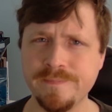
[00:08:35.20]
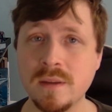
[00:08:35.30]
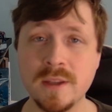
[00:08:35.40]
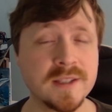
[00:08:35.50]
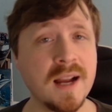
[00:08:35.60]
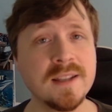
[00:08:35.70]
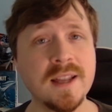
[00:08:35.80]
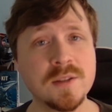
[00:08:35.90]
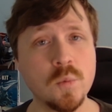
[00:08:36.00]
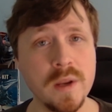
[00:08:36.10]
The side
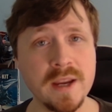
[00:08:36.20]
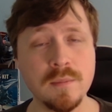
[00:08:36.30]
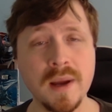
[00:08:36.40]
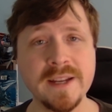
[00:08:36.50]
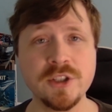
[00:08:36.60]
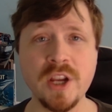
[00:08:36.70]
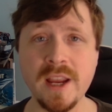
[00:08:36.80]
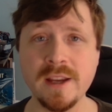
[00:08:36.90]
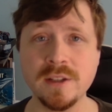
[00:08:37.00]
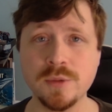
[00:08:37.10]
that's winning might
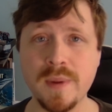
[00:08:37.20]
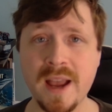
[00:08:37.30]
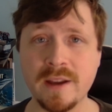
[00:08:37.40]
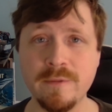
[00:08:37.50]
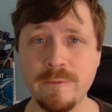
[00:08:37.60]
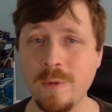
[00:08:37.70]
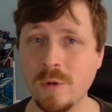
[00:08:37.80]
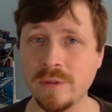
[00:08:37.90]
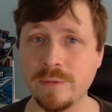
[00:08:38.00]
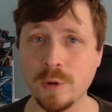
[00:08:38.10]
change back and
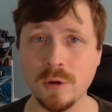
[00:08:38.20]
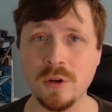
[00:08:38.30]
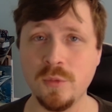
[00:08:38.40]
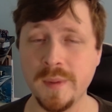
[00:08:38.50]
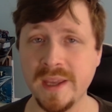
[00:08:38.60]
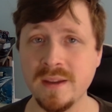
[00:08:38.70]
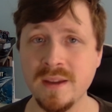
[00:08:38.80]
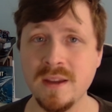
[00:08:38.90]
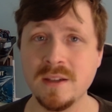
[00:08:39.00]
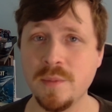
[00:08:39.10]
forth for a little bit,
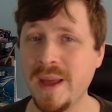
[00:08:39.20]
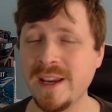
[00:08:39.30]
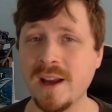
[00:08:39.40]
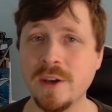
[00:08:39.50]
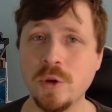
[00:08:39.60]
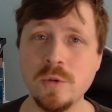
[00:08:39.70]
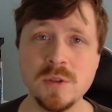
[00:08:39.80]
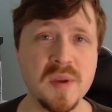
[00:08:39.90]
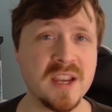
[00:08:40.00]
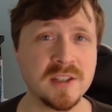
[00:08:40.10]
depending on
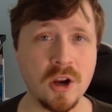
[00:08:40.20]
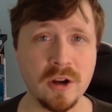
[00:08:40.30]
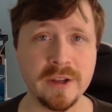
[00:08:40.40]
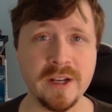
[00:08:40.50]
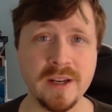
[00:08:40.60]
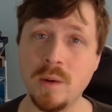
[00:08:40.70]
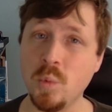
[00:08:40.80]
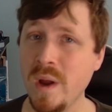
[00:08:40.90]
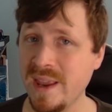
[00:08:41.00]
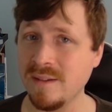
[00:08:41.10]
who's being targeted
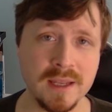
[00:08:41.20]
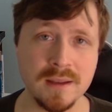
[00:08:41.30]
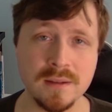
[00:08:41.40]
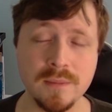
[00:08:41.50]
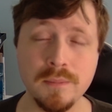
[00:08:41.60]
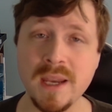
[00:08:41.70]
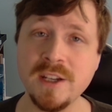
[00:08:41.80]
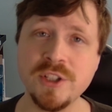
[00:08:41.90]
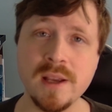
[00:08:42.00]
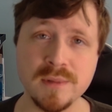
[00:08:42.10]
and when.
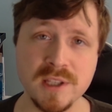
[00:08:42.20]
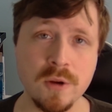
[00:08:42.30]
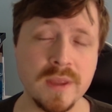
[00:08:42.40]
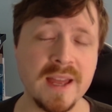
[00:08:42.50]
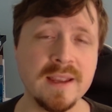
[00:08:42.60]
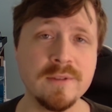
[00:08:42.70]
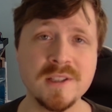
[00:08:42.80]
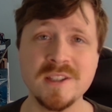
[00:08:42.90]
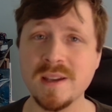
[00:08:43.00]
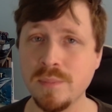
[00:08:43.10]
Many GMs know that even
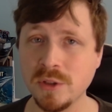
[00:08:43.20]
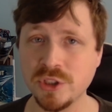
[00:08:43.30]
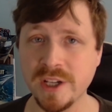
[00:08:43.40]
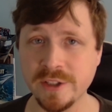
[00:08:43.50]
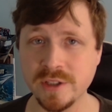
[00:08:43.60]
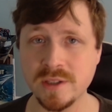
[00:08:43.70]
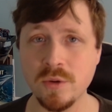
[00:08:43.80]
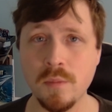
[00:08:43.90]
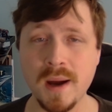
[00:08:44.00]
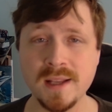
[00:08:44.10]
simple changes
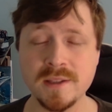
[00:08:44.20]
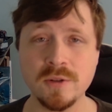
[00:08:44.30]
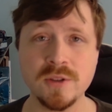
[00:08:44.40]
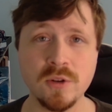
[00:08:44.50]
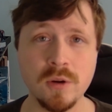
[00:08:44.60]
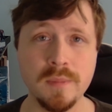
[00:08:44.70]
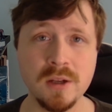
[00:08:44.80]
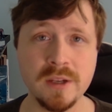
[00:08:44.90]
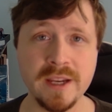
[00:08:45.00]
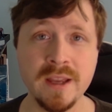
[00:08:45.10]
to a monster's
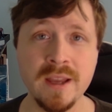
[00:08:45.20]
durability